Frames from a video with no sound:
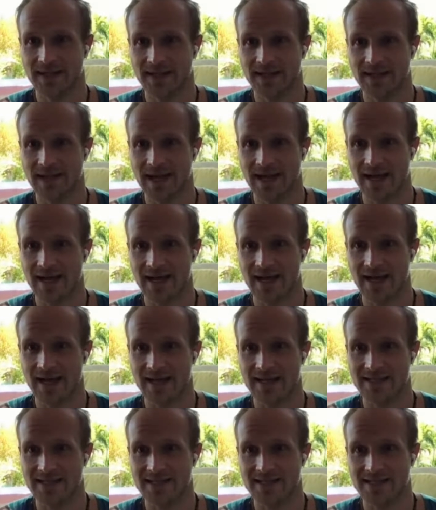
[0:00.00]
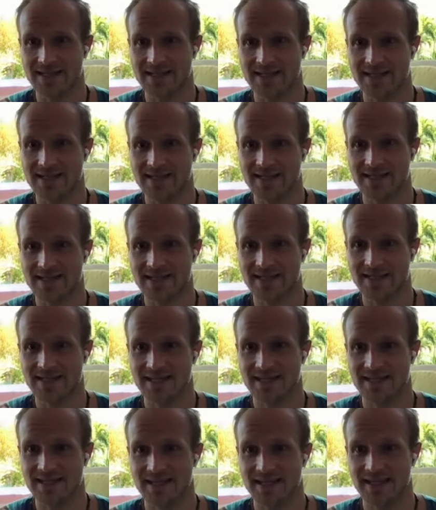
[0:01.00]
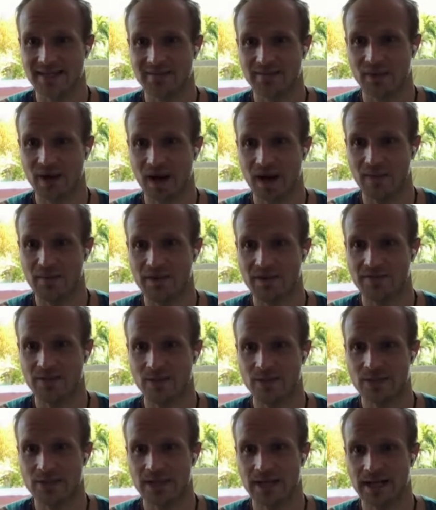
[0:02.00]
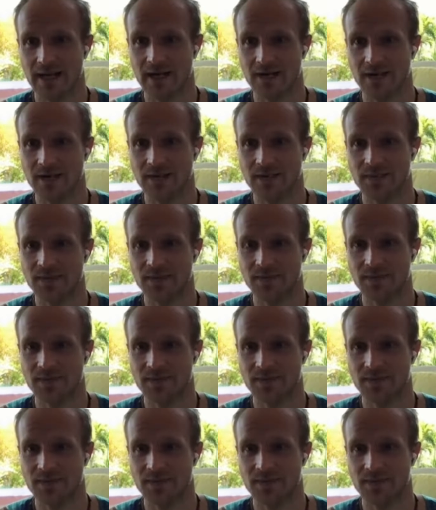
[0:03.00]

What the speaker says: Yes. Bobby from Chicago.